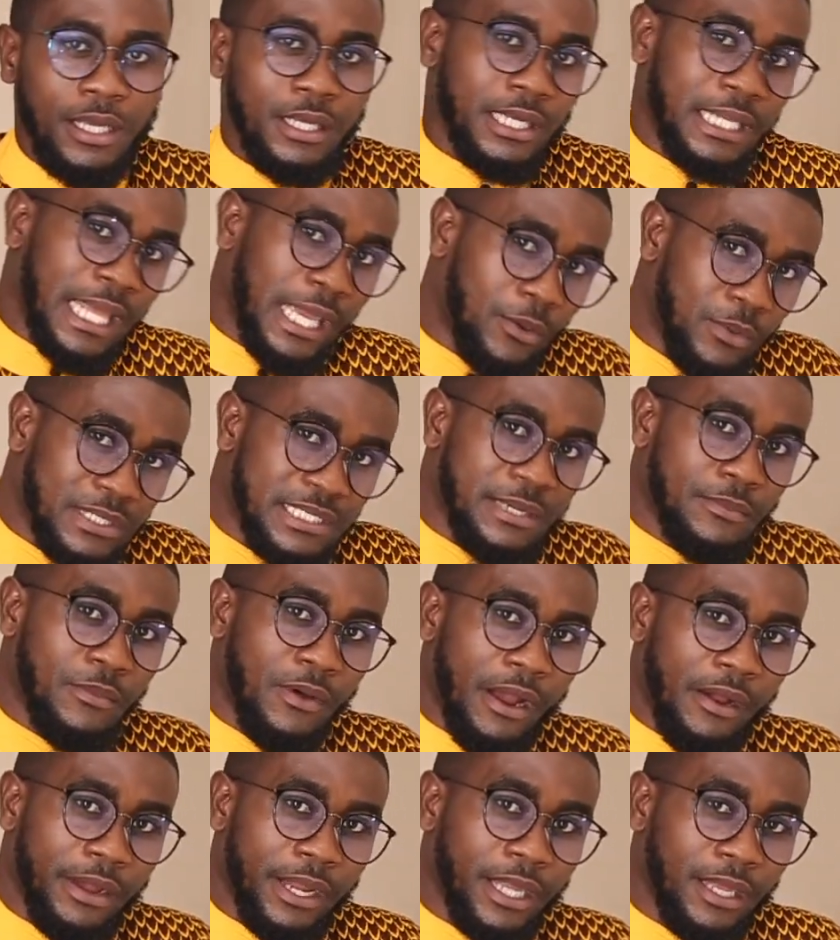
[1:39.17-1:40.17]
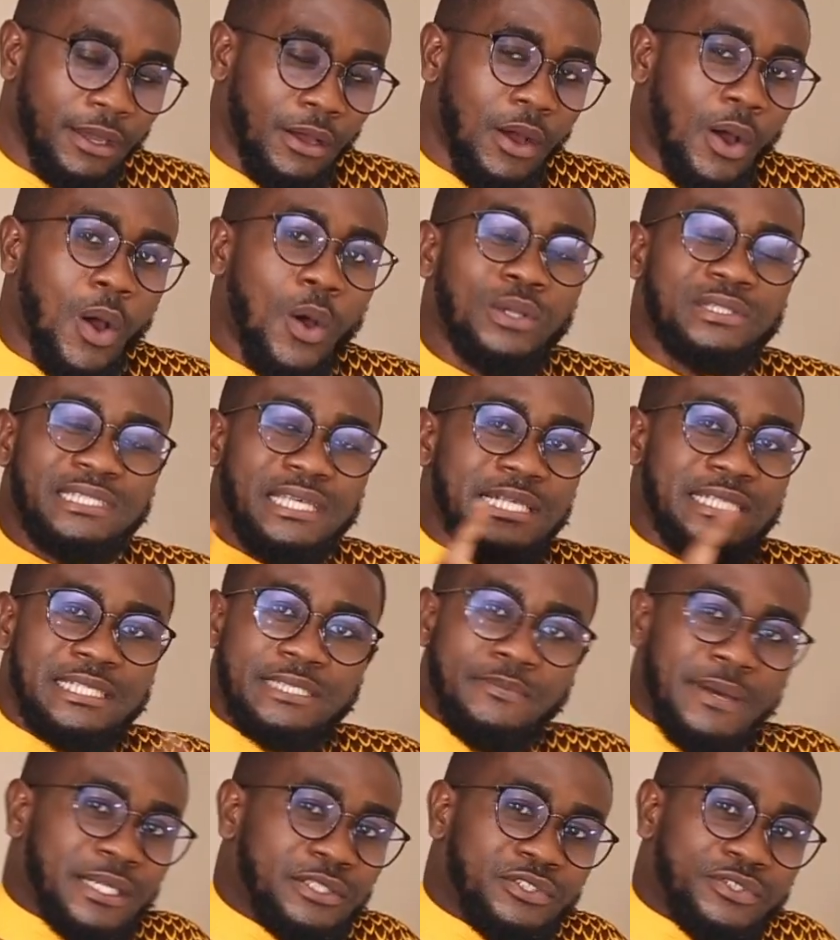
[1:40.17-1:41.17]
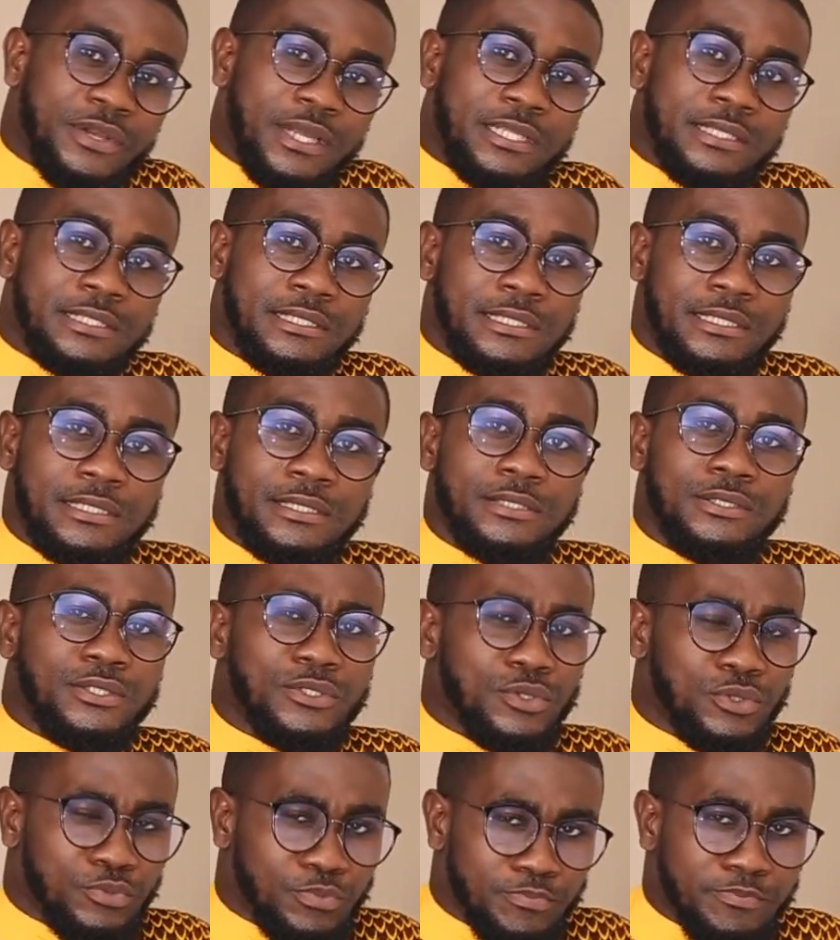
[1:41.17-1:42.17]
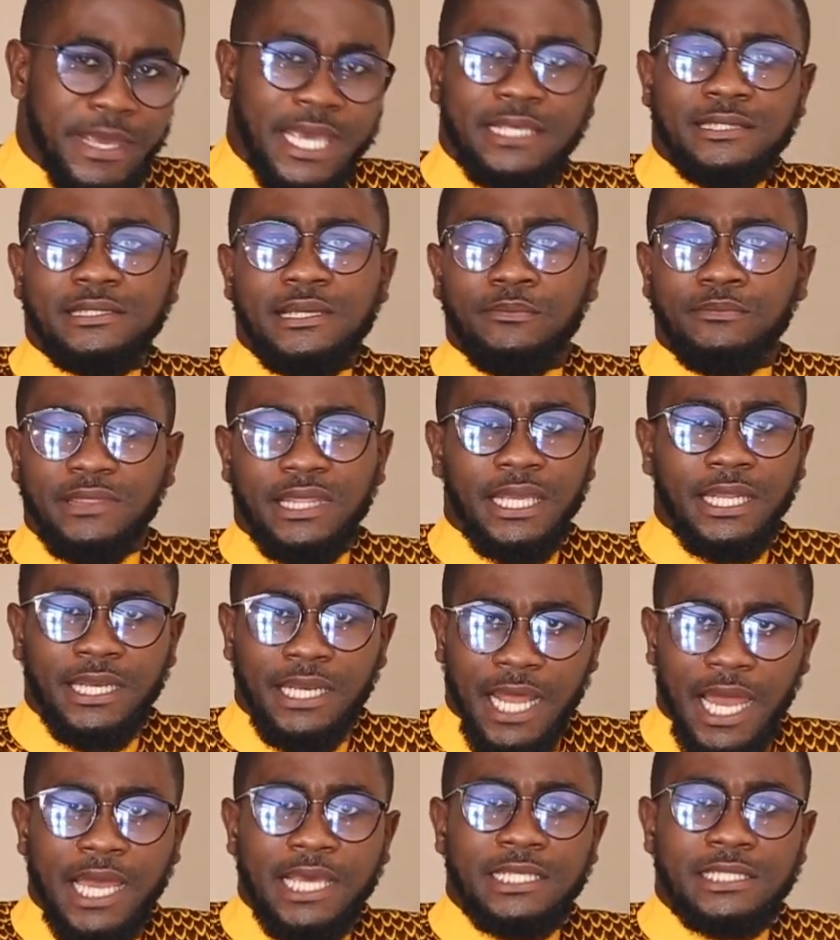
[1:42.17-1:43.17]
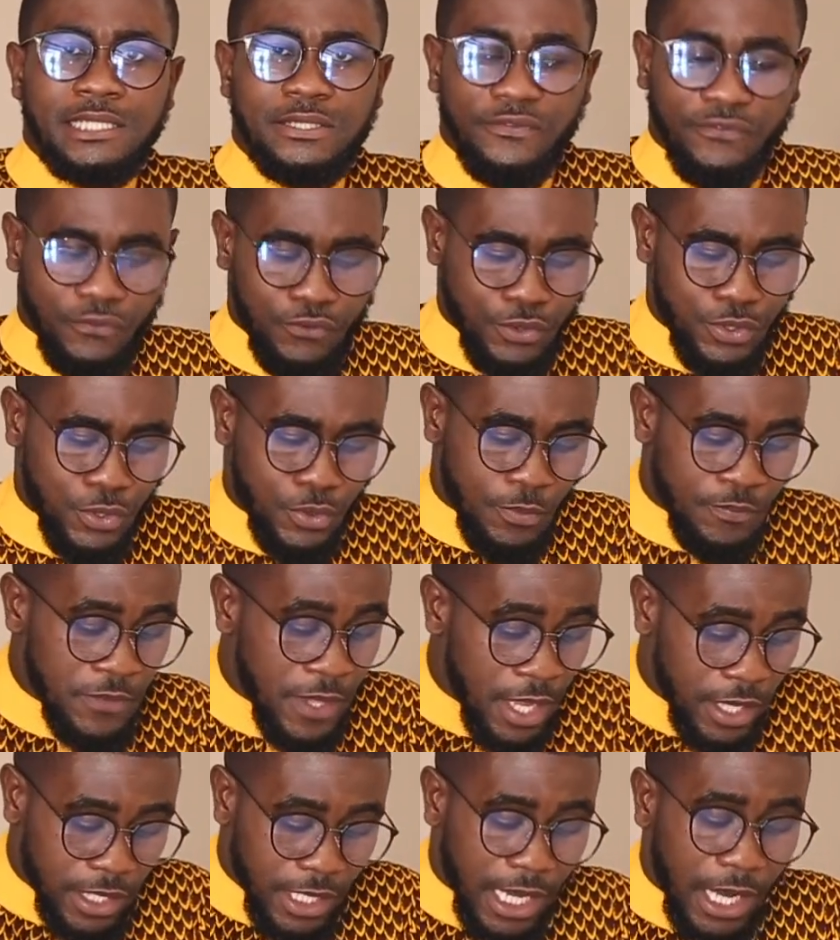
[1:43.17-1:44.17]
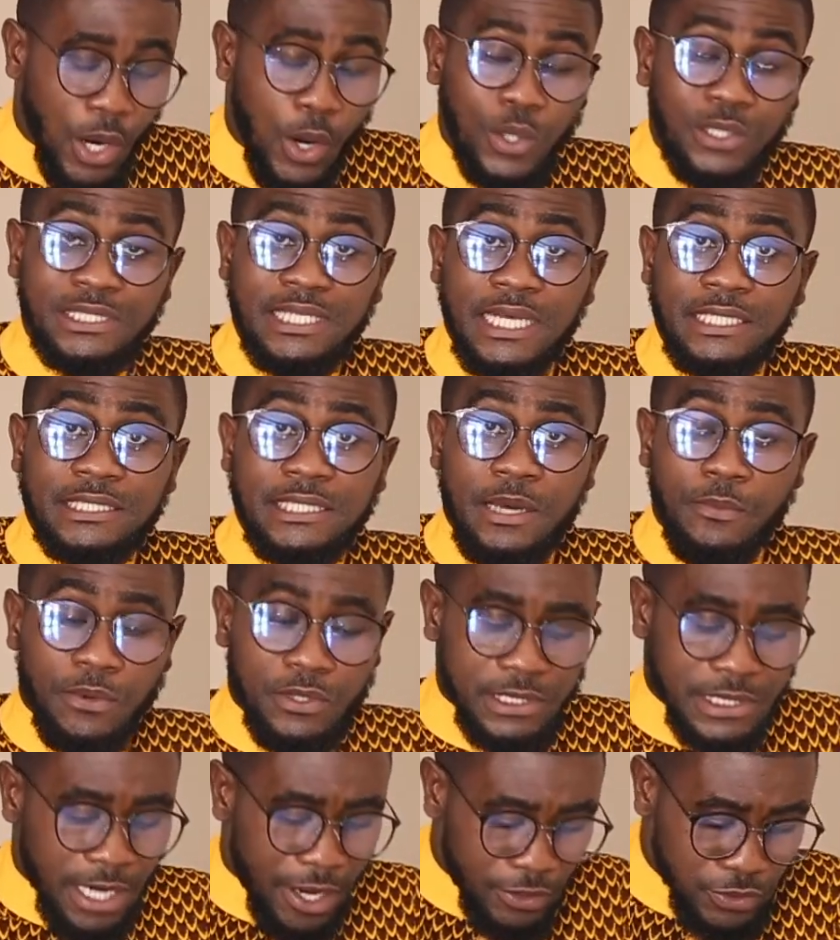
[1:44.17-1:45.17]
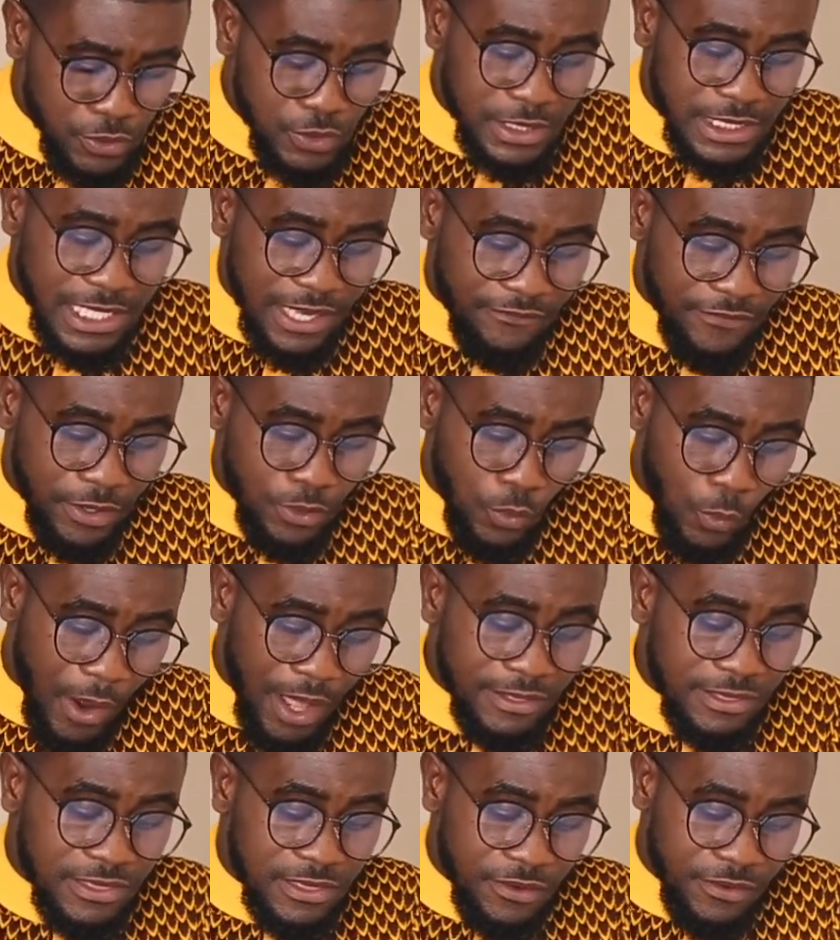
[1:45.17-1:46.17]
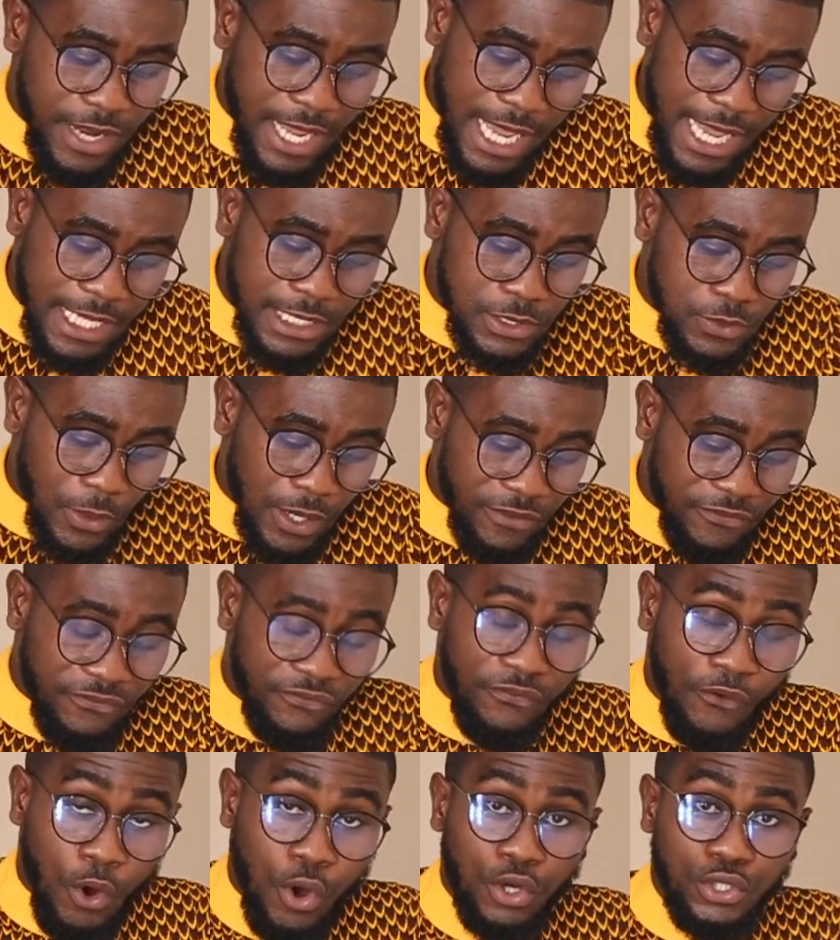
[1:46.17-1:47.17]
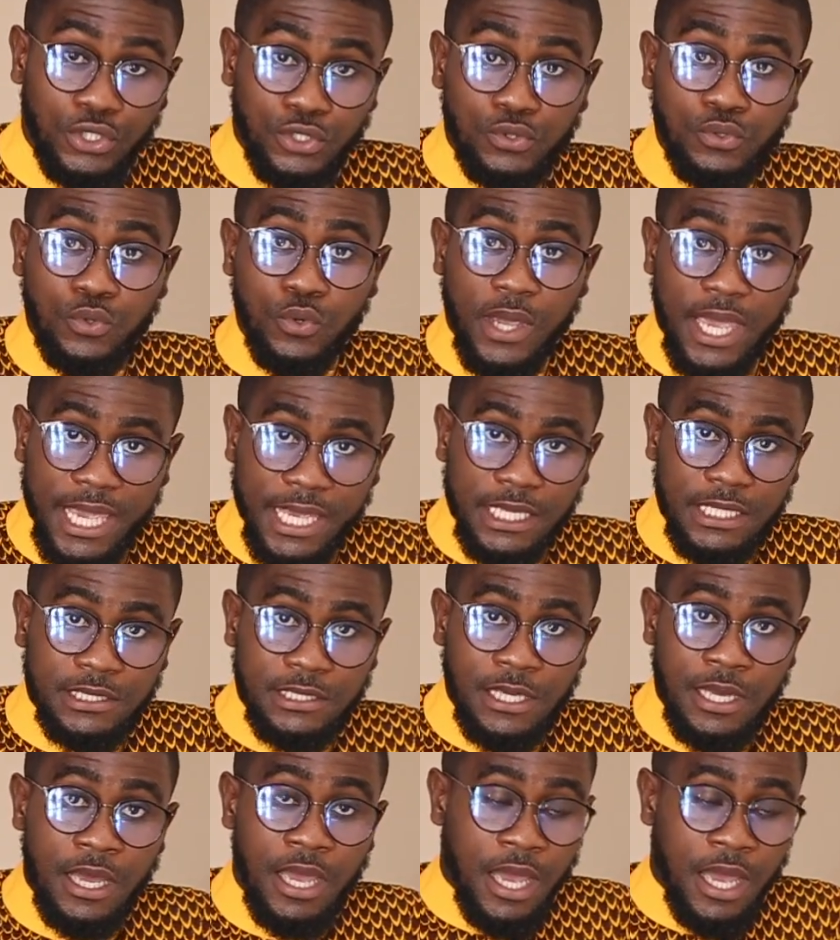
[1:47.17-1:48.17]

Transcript: You like what I'm wearing? Contact Smart Trends to make something nice for you. You can contact them on 027-138-1428.